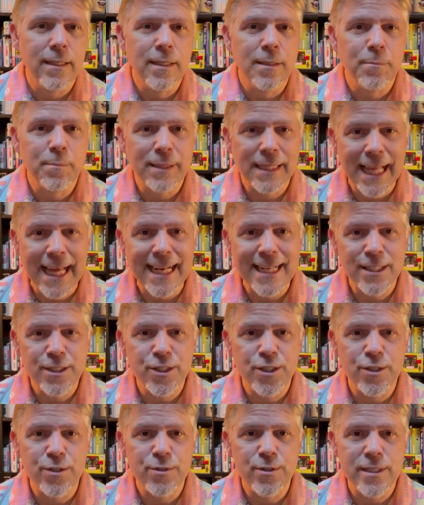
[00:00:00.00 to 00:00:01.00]

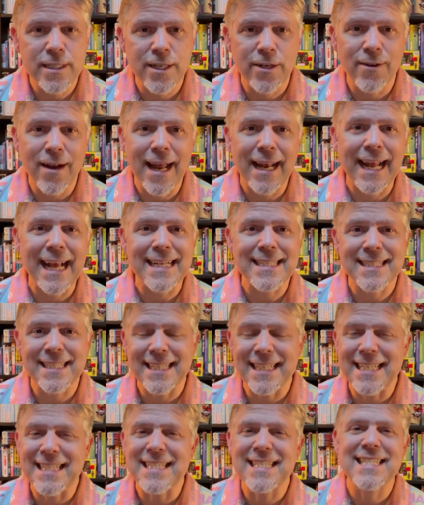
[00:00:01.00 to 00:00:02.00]
platitudes. They're not
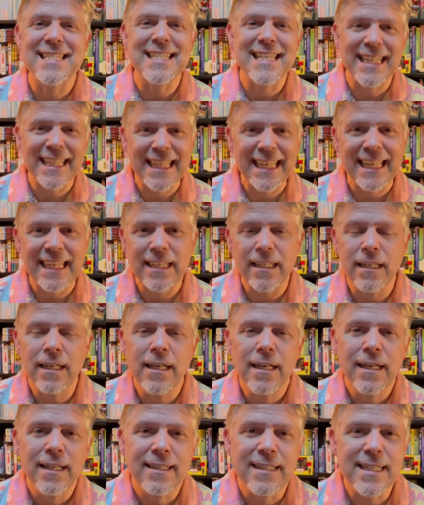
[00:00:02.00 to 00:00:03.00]
actually instilling
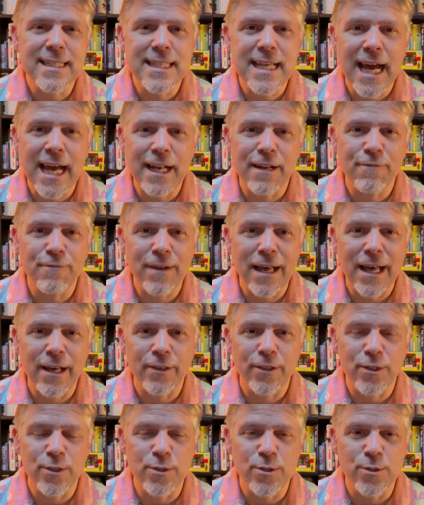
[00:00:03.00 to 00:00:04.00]
these kind of
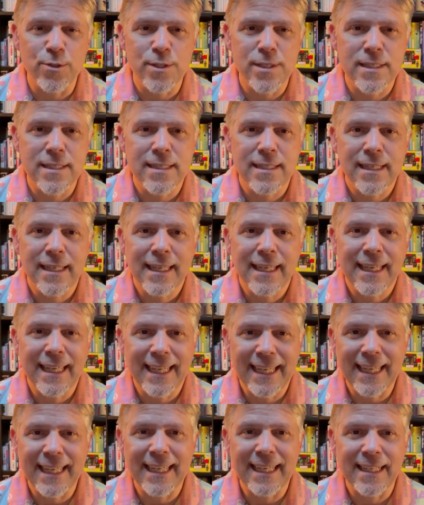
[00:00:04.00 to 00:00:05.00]
values
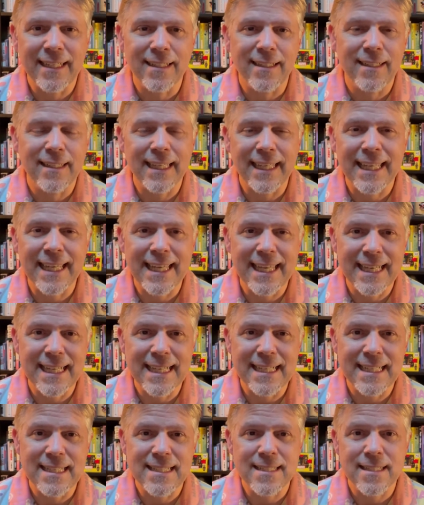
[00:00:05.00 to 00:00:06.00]
in the
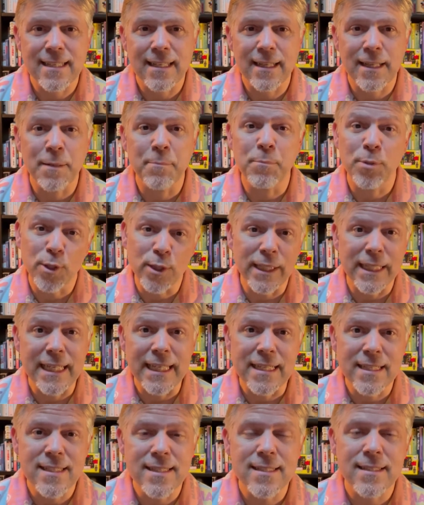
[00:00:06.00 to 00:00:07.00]
kids, the
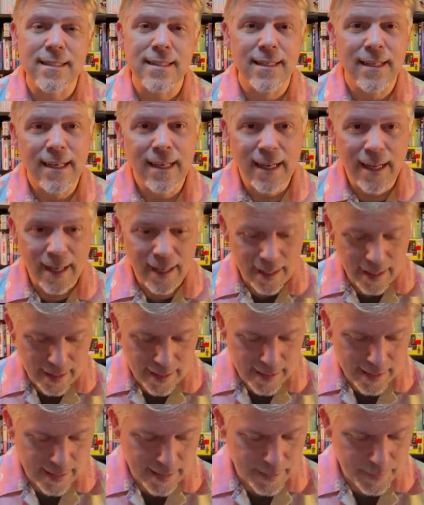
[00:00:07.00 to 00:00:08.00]
bullies.
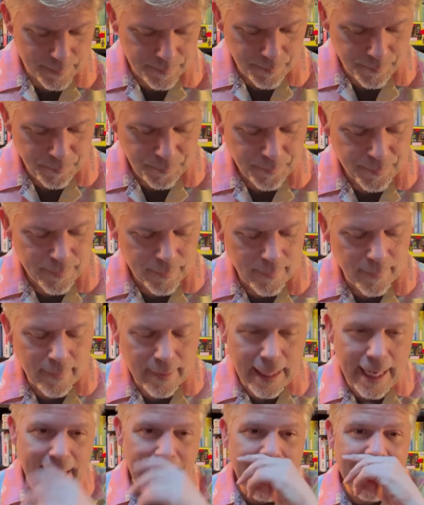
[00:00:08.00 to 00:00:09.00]

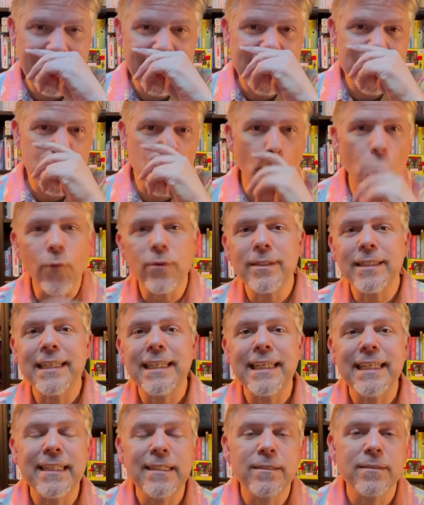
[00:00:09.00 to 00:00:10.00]
And it's
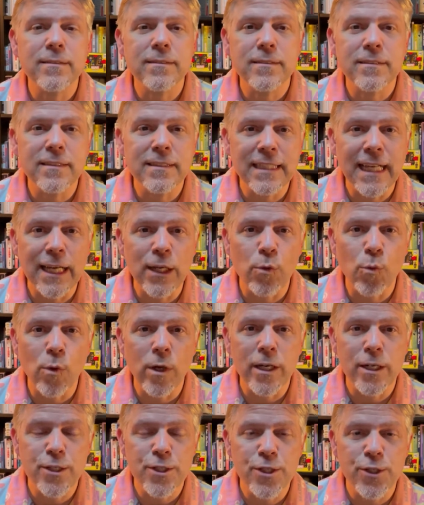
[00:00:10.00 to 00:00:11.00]
only like one
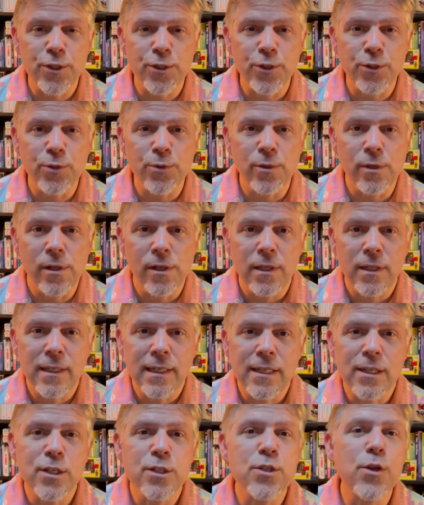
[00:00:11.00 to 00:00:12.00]
or two,
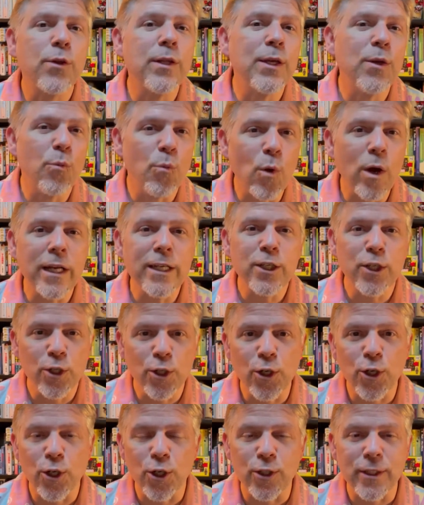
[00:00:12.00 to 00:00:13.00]
there was only one
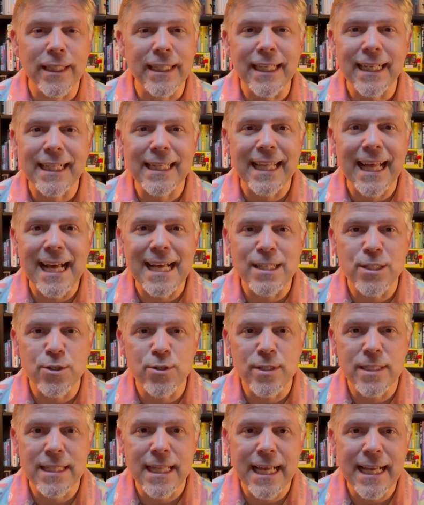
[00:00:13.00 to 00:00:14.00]
girl in the class
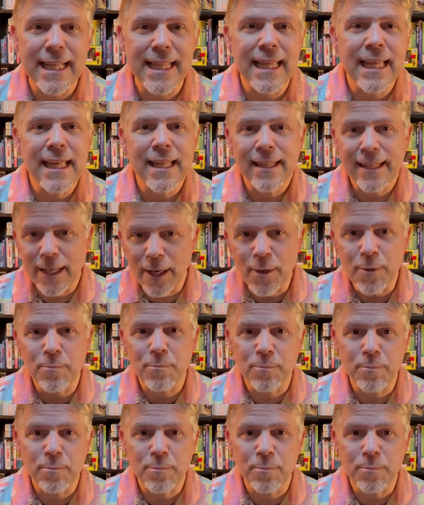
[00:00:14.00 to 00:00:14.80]
who's like, they're